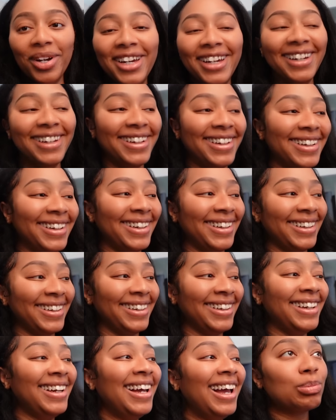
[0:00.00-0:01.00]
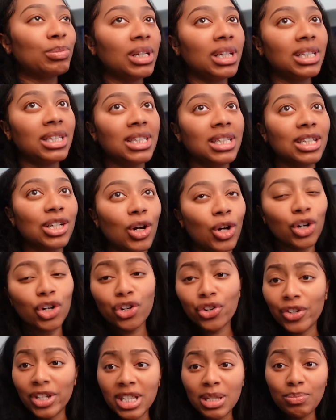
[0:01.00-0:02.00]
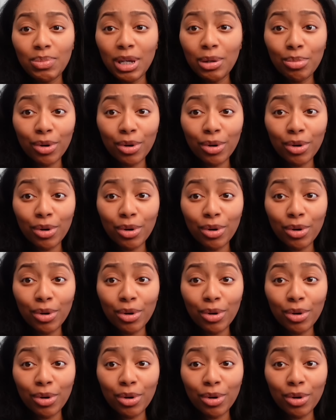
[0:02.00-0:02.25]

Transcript: this place is called Crispy